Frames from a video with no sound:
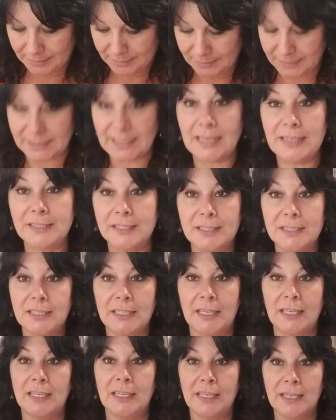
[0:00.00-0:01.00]

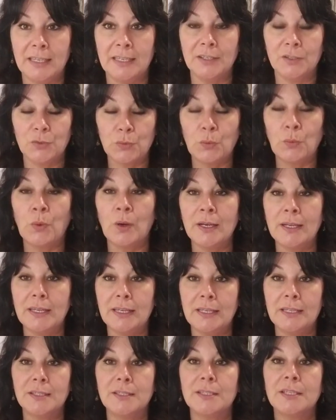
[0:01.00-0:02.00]
destiny. It is what
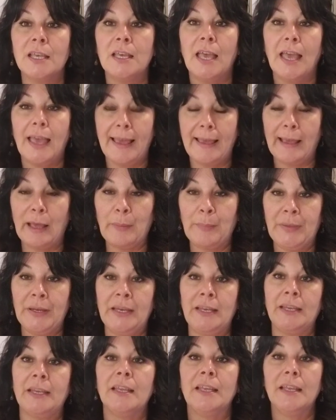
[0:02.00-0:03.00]
is
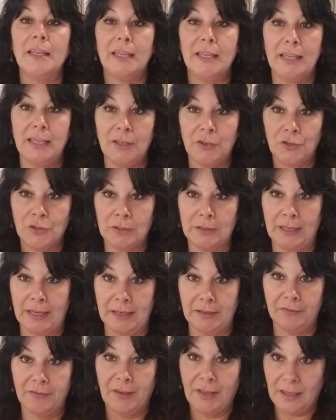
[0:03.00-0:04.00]
happening in your
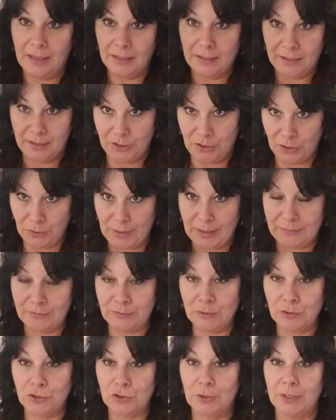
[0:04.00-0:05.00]
life. You have
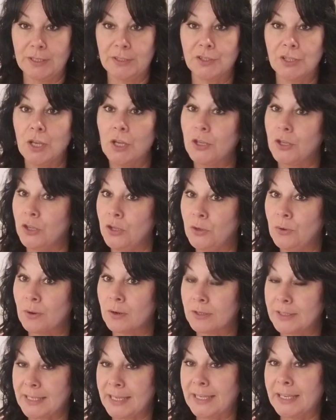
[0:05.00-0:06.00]
no choice. You are
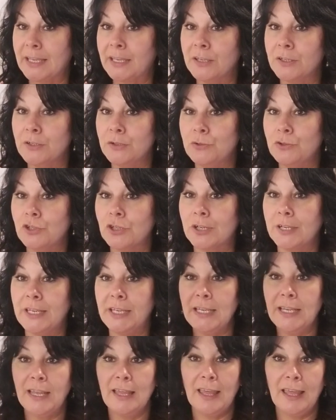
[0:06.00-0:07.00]
taking a new
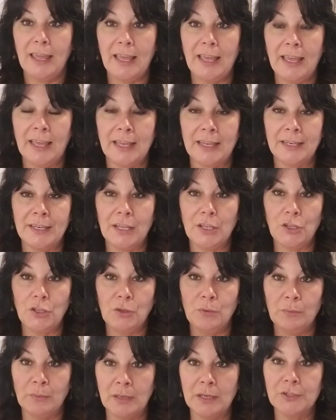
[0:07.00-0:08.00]
journey and
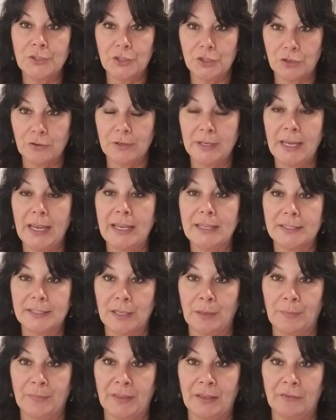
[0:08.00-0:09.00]
you must create
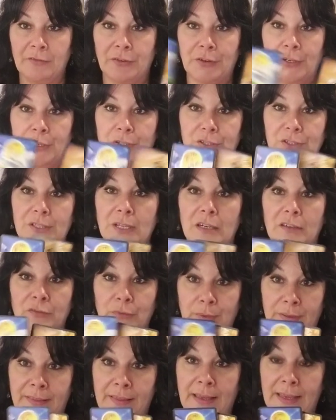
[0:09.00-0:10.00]
something for yourself
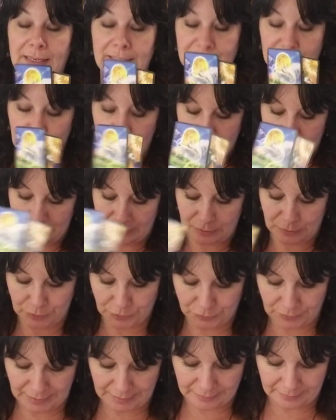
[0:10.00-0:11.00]
with the Ace of
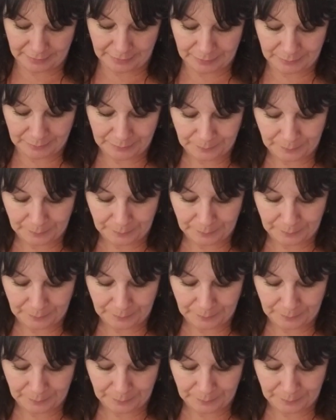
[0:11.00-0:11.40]
Pentacles right there.